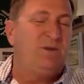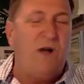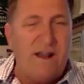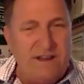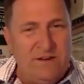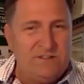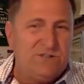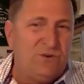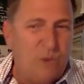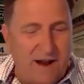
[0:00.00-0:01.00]
"Why are you going to
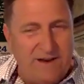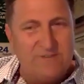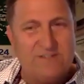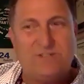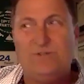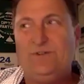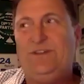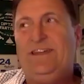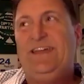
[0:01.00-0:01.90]
school? Why are you going to school?"